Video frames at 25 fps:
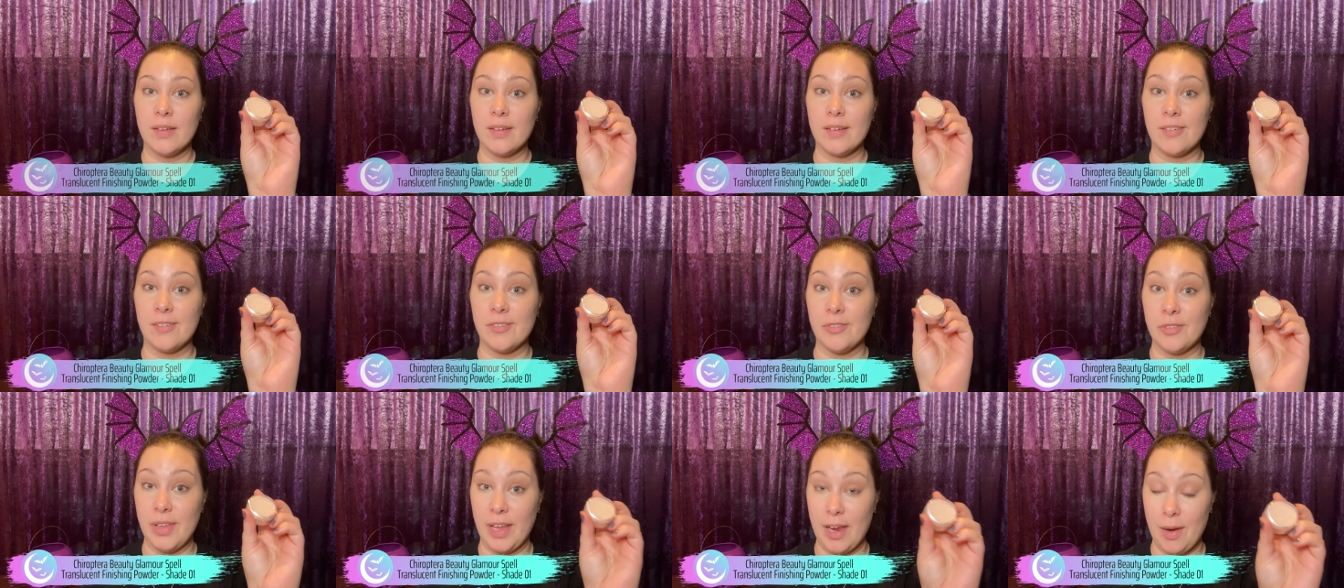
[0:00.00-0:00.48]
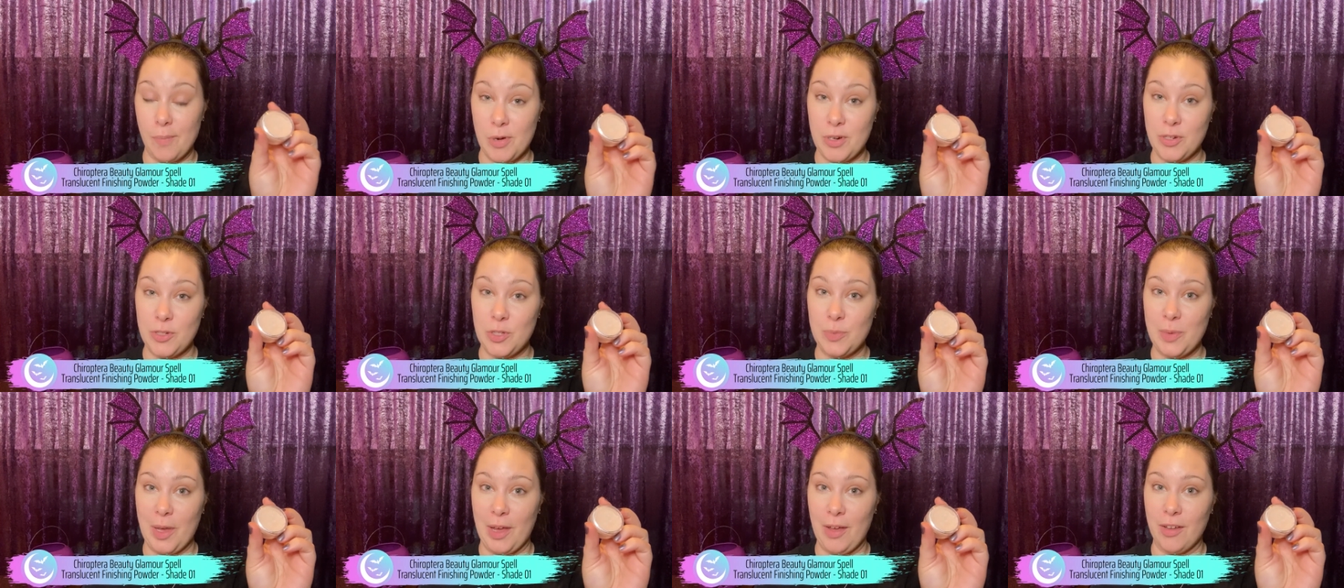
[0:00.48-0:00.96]
Glamour
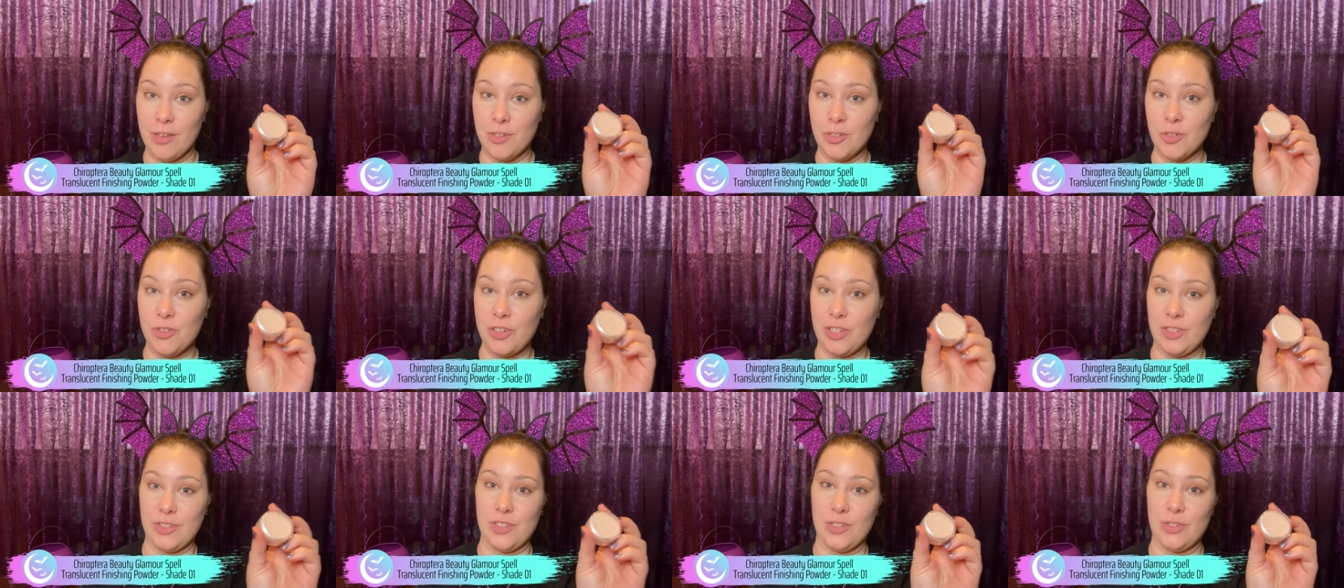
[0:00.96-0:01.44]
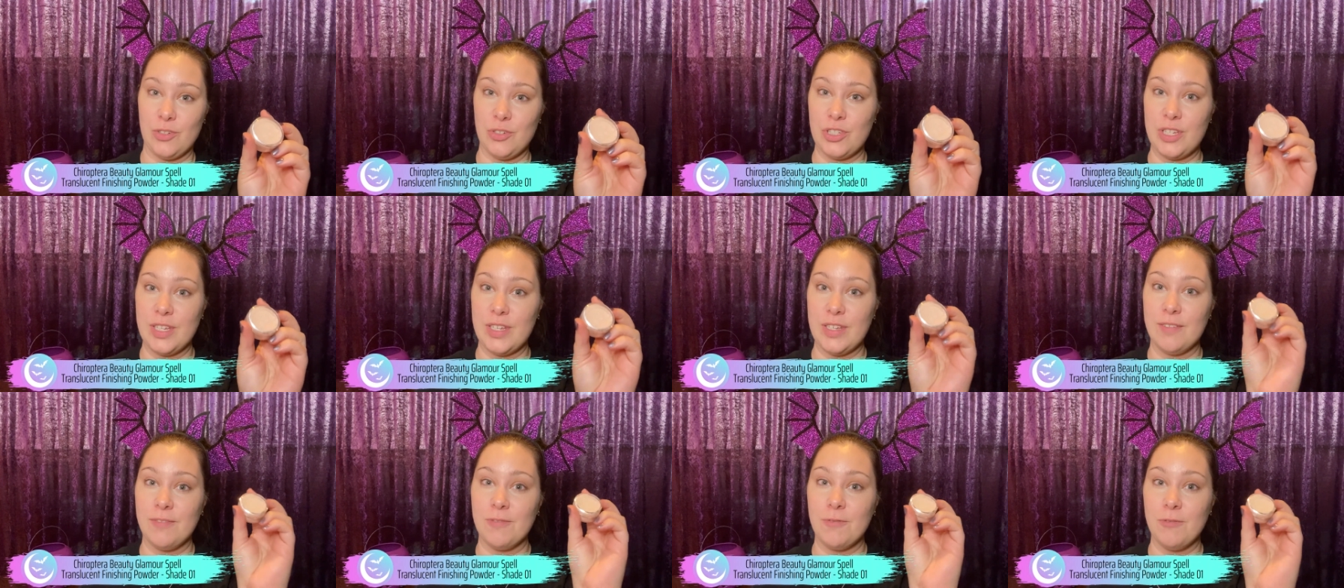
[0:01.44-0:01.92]
Spell
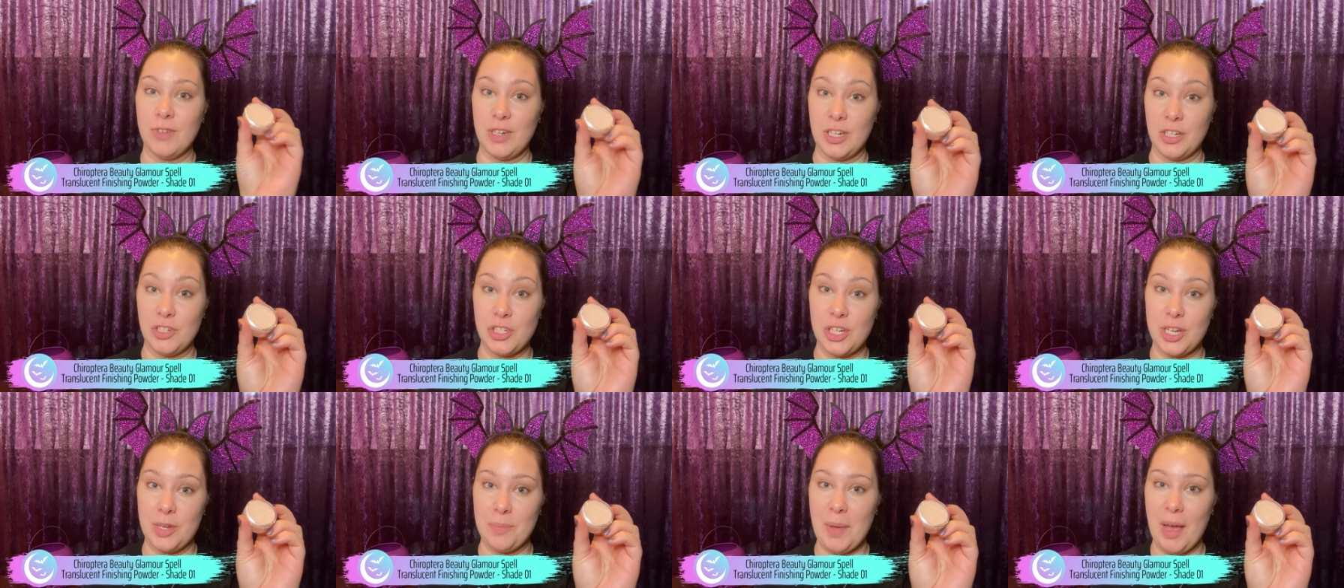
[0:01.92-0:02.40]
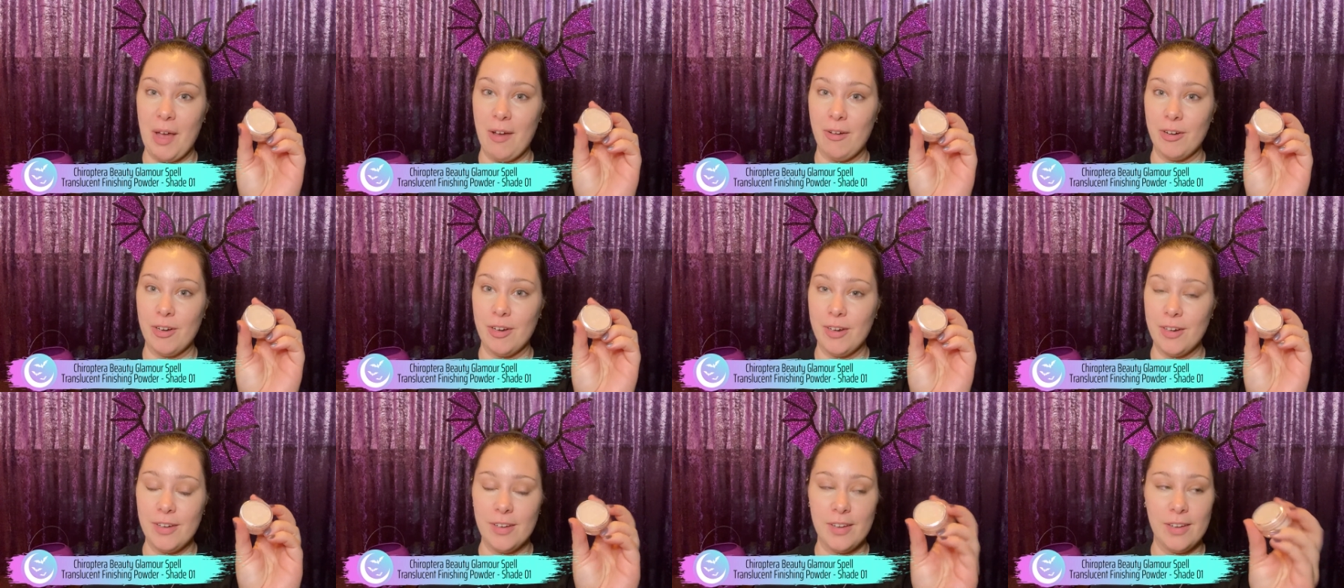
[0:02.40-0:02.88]
Translucent Finishing
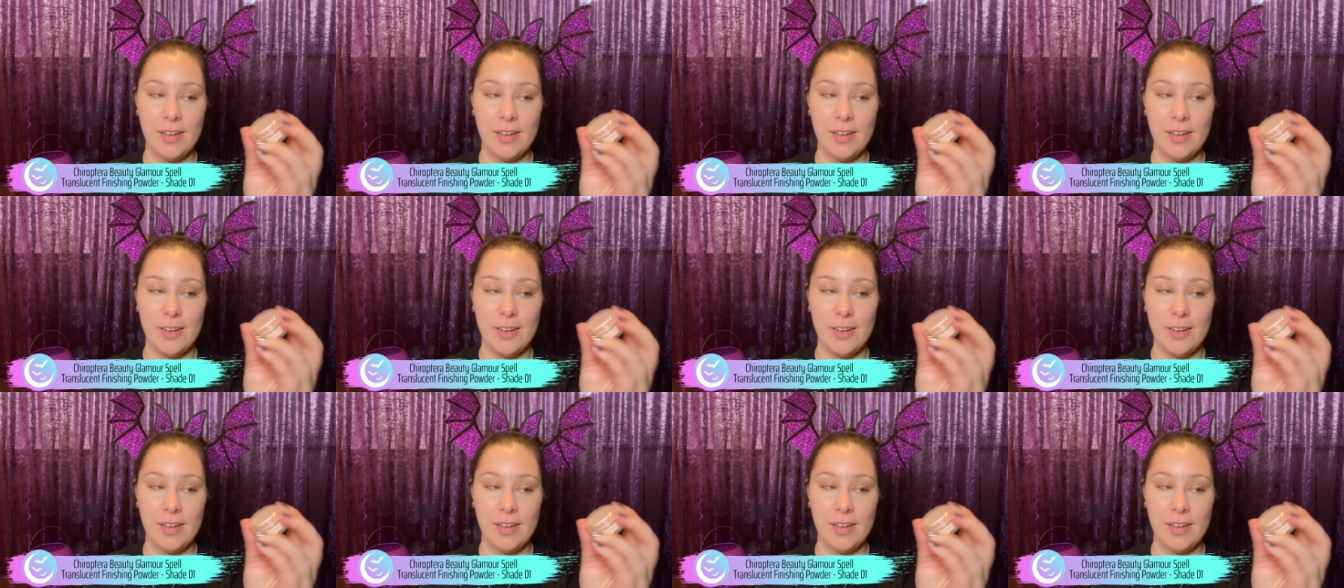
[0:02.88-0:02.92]
Powder,